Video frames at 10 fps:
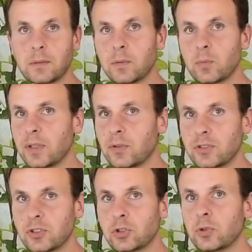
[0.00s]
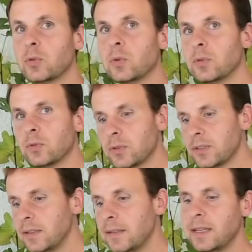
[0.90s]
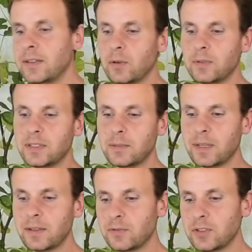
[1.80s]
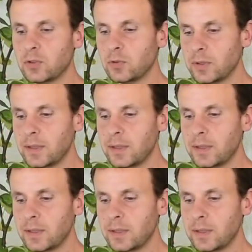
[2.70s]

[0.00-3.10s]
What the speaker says: whether it's a shoot or a root, that's obviously beneficial.